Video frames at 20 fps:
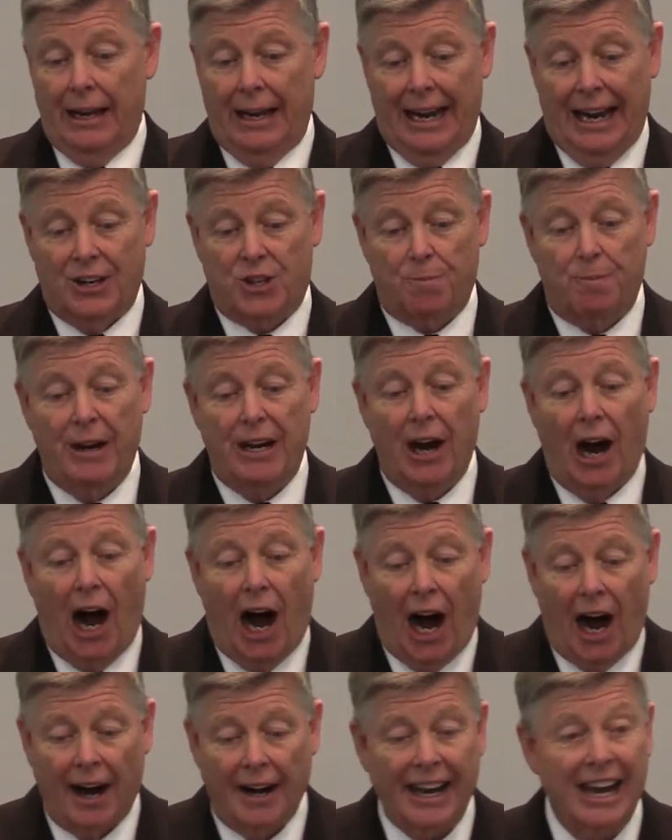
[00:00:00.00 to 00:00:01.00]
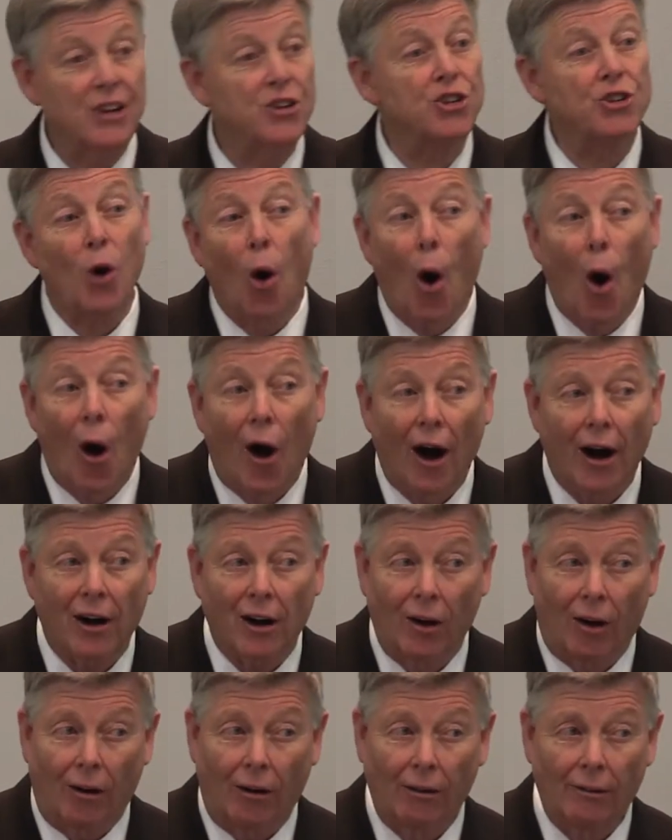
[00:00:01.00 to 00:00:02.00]
It's beyond
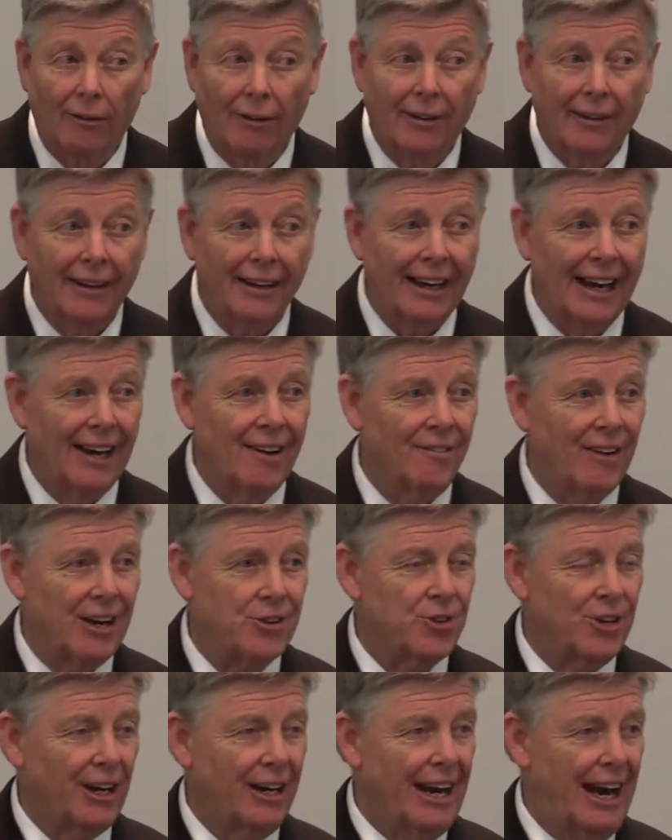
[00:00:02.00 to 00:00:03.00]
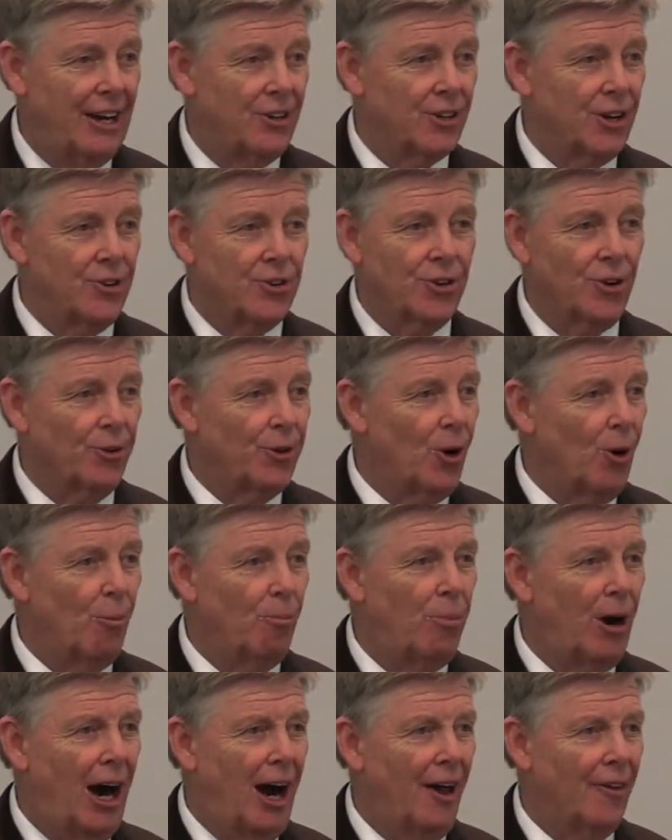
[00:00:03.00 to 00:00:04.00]
historical investigation, so don't
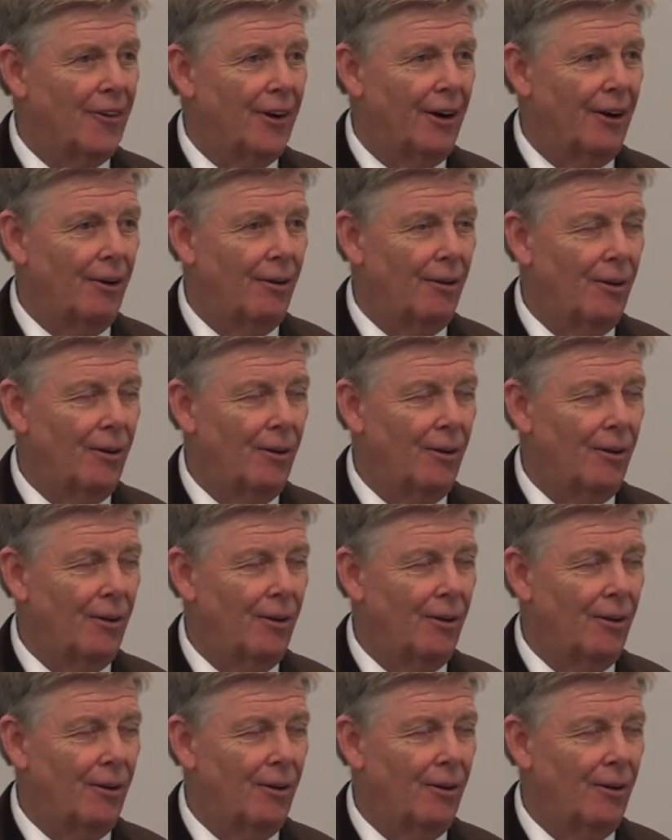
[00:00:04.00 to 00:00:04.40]
bother.